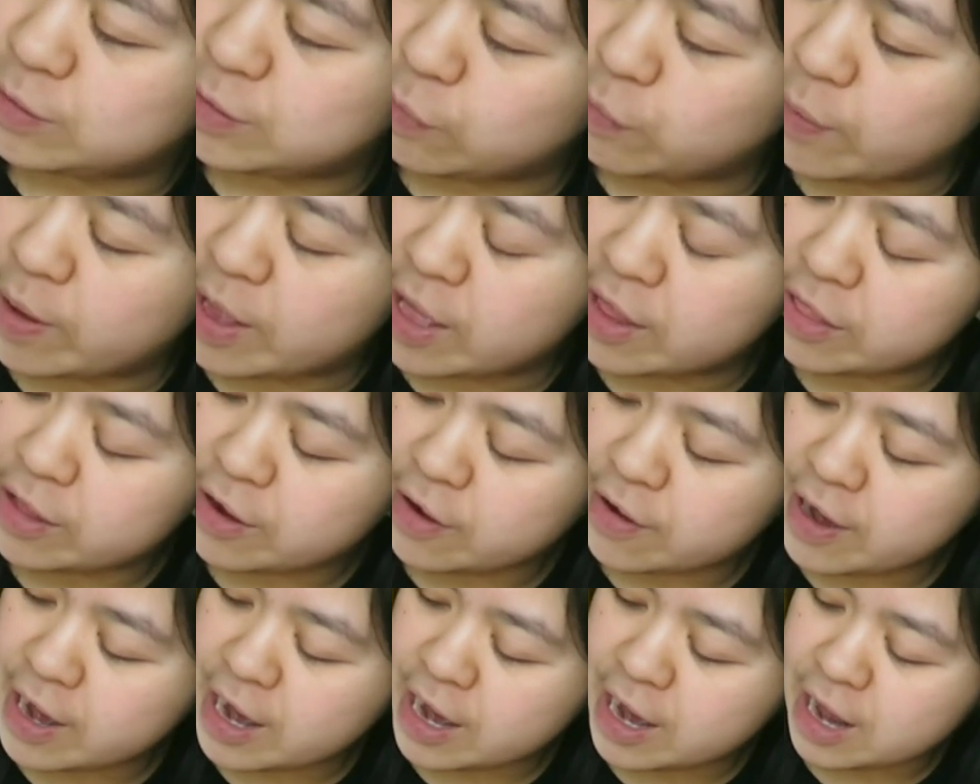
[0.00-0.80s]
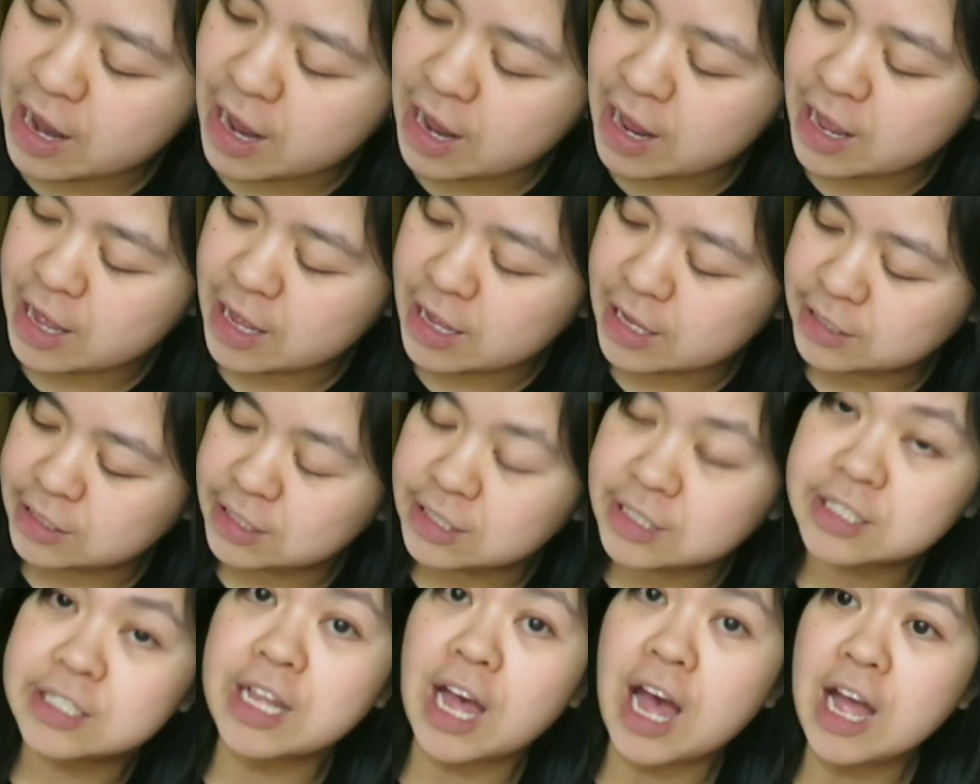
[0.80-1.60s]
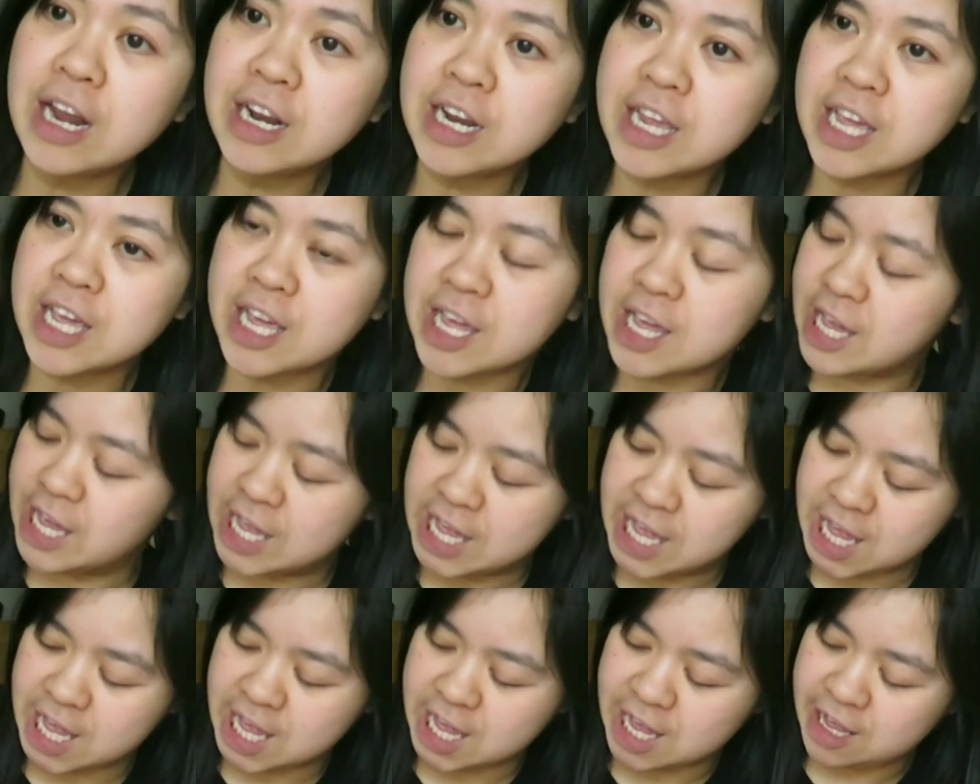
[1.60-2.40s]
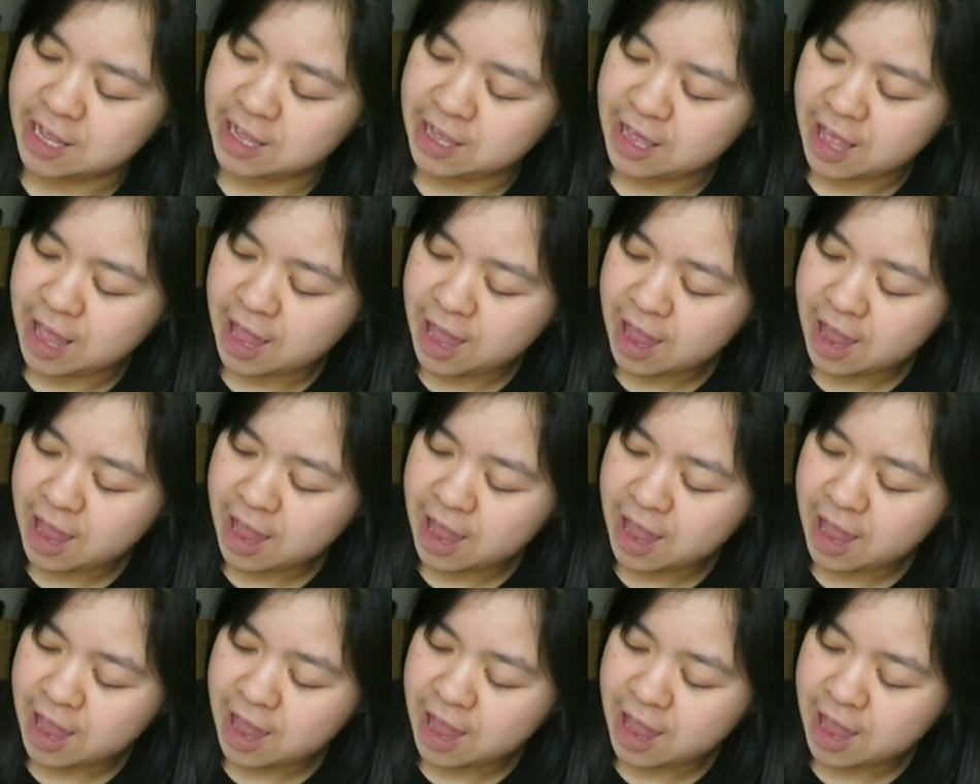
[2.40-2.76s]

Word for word: the weather is sunny,